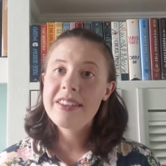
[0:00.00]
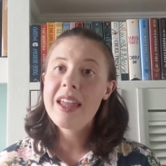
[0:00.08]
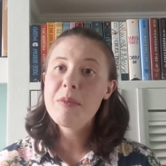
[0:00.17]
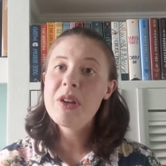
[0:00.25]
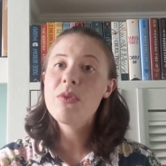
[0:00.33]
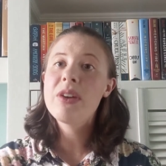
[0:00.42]

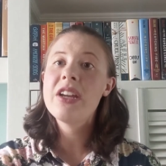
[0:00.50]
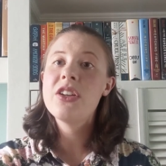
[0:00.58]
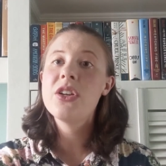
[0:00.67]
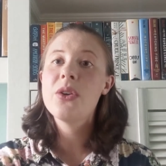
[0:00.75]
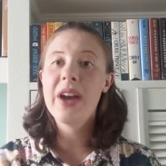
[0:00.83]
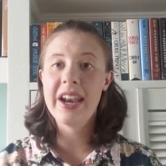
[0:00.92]
Let me read
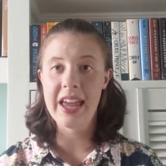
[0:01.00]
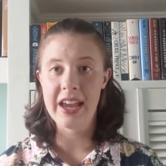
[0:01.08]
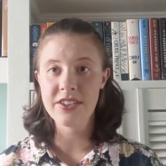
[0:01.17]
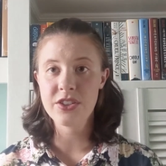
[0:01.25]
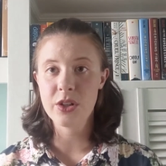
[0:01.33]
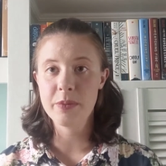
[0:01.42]
you an
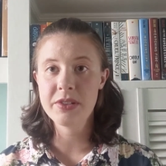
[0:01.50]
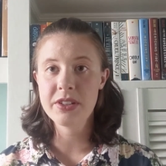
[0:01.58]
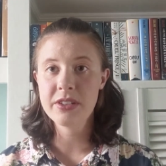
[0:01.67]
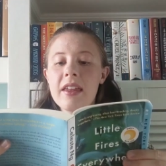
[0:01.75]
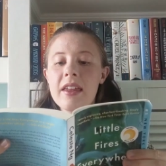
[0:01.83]
excerpt.